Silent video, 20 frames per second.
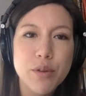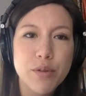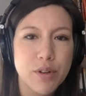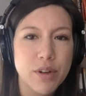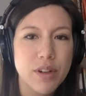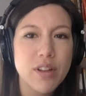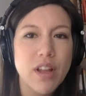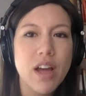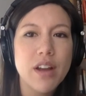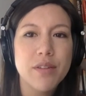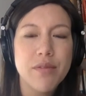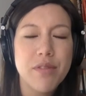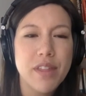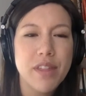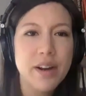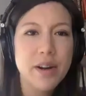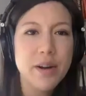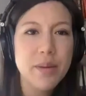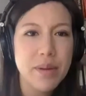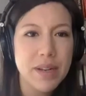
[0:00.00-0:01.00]
for a lot of
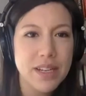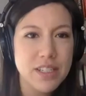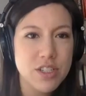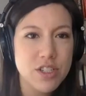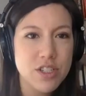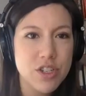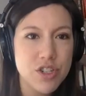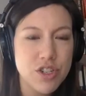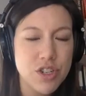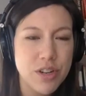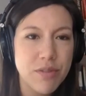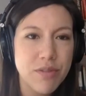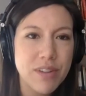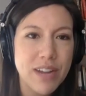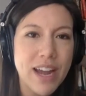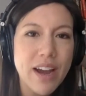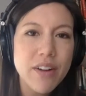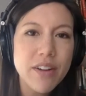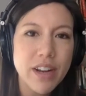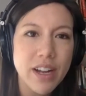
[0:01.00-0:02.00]
therapists to shift
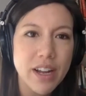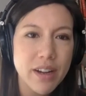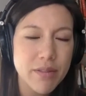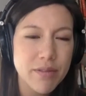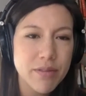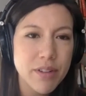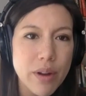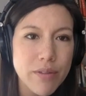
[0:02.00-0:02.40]
out of.